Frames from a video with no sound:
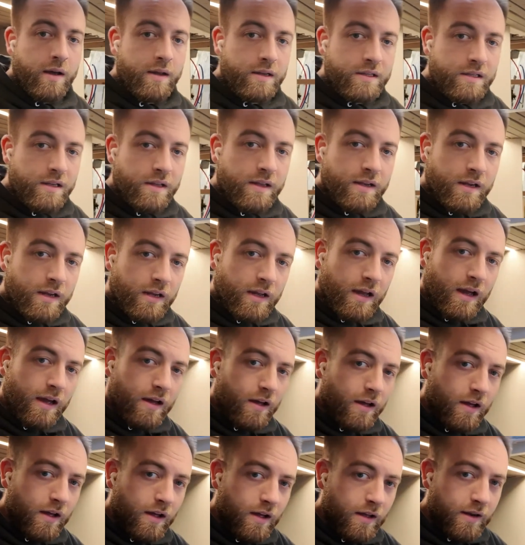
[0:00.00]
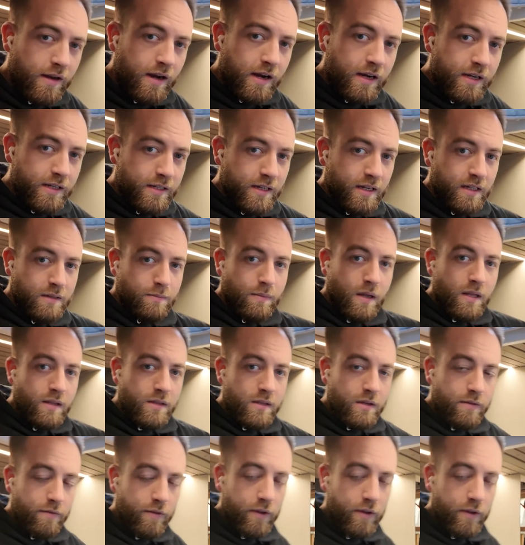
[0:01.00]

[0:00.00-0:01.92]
so then you get a nice expansive